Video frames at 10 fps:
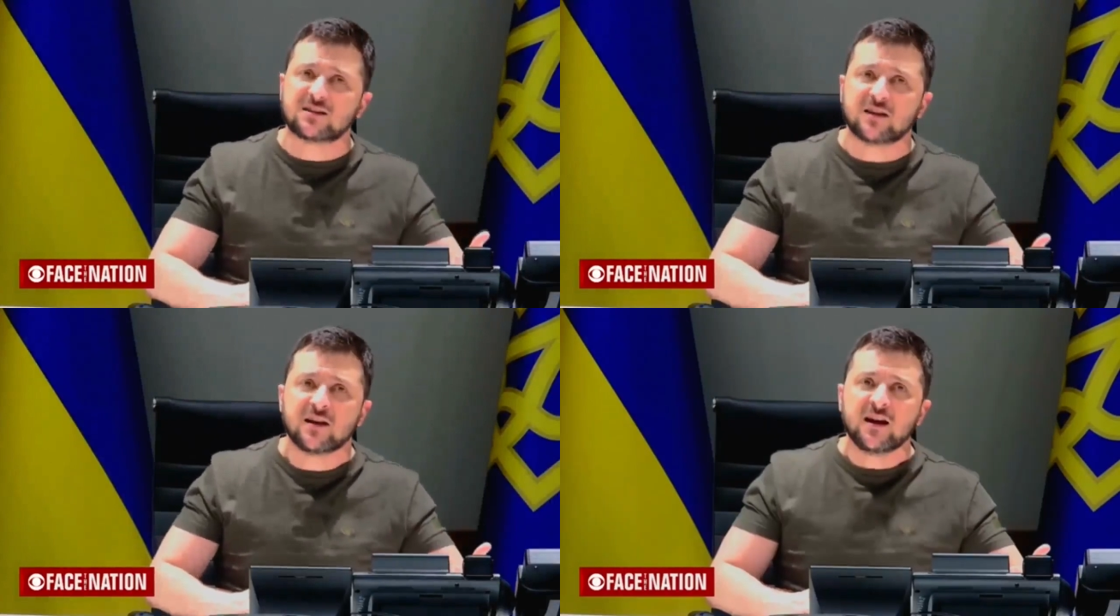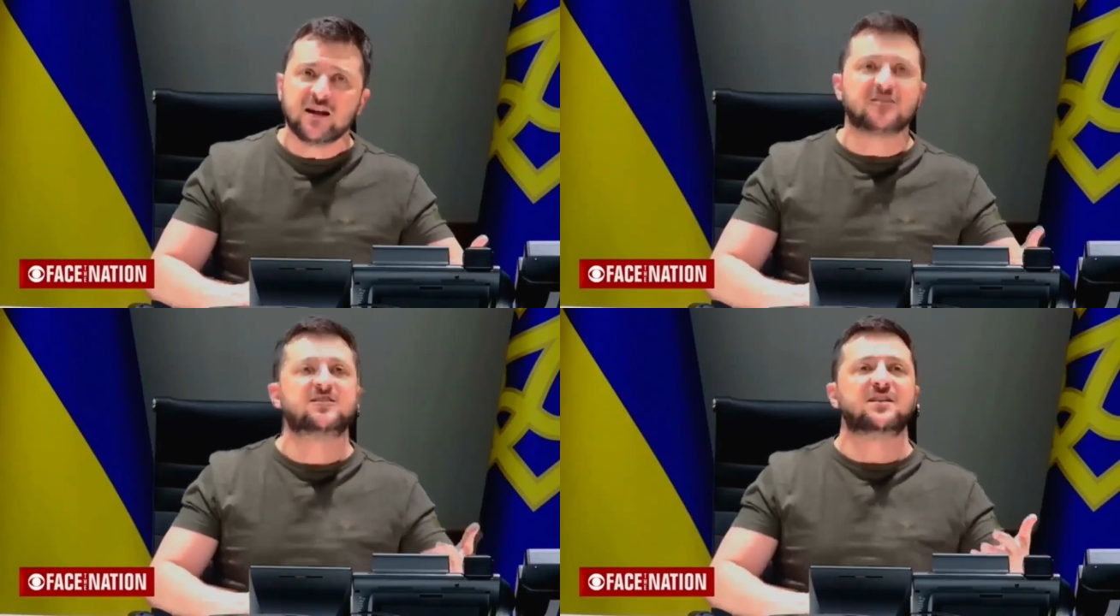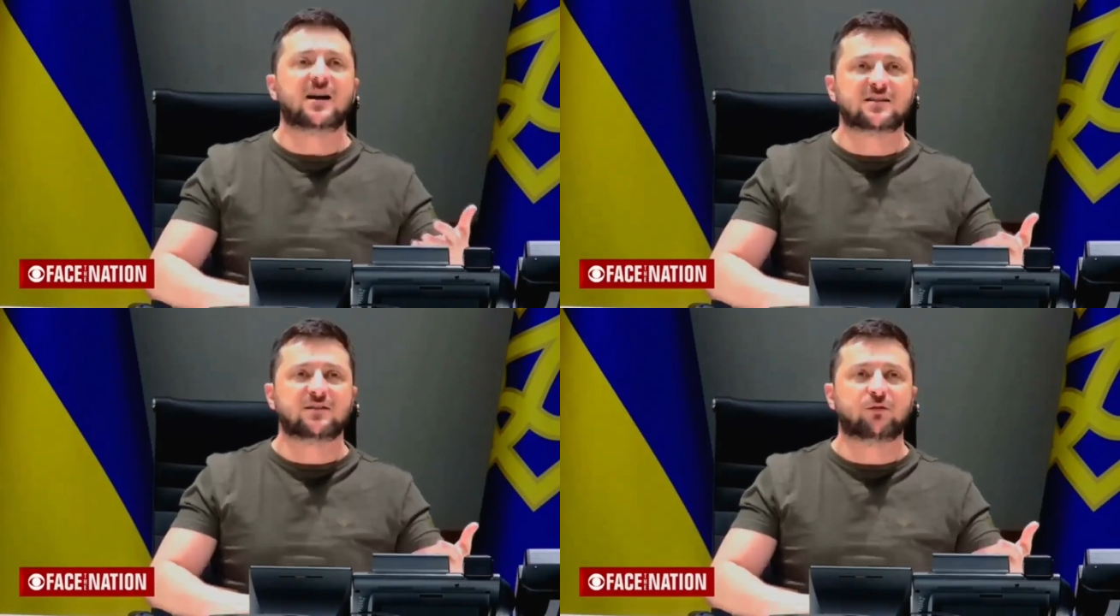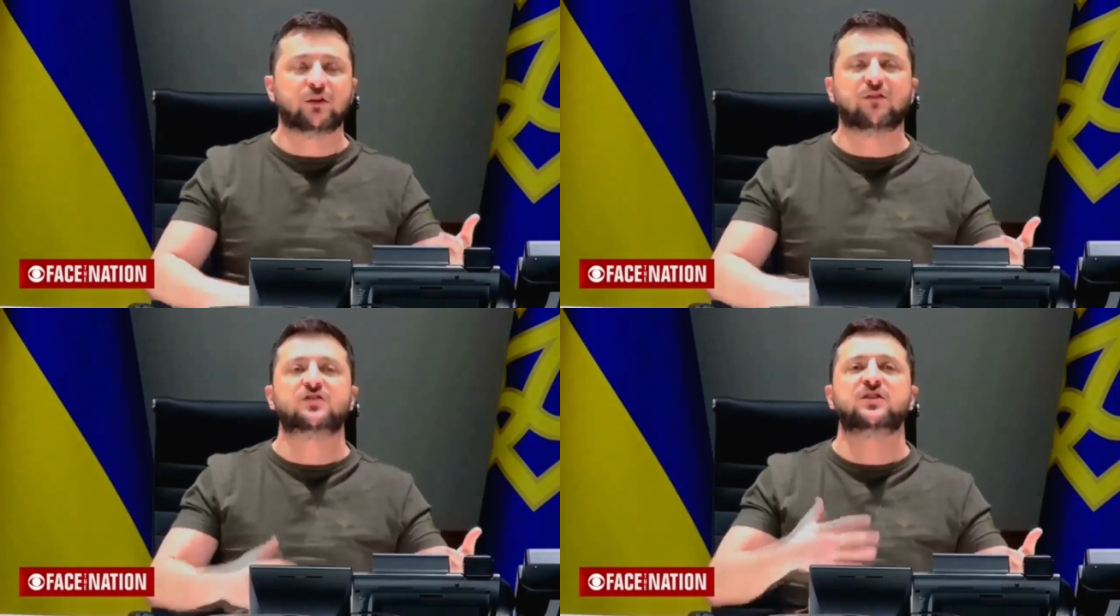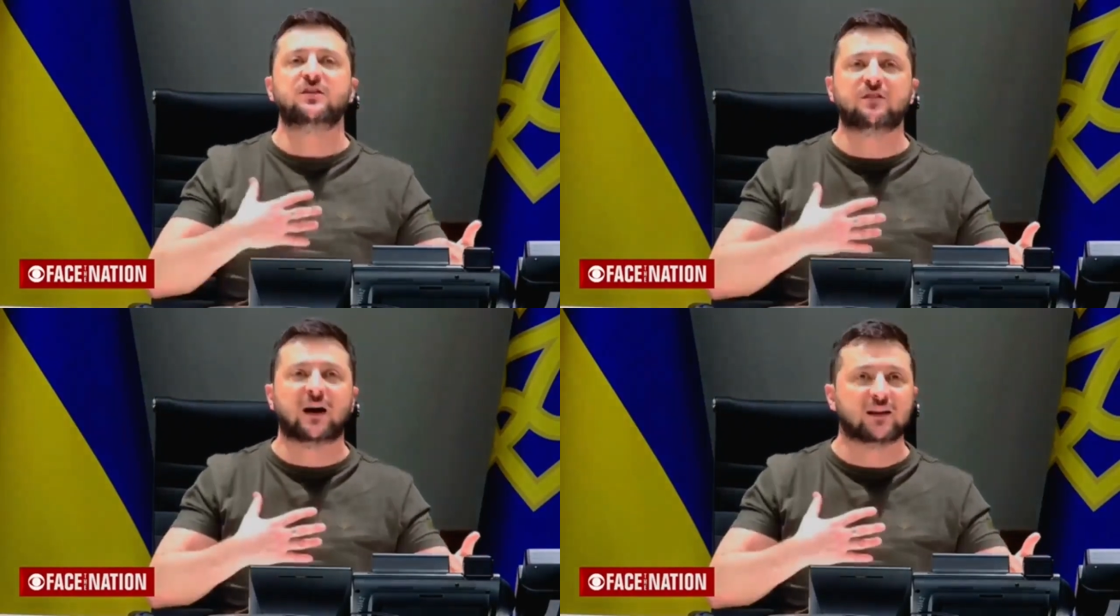guarantors?
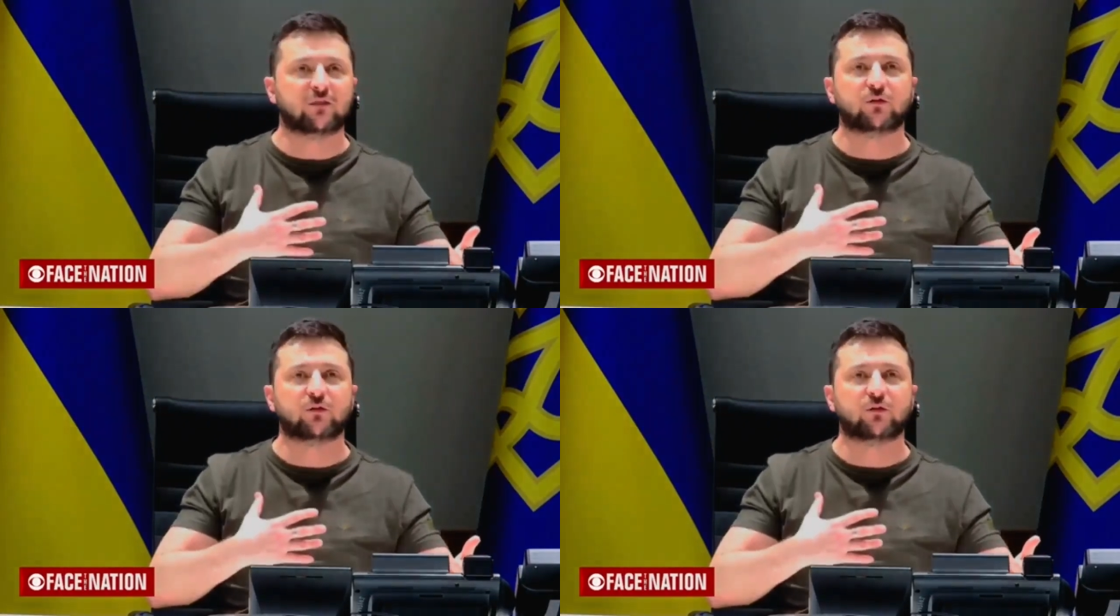Because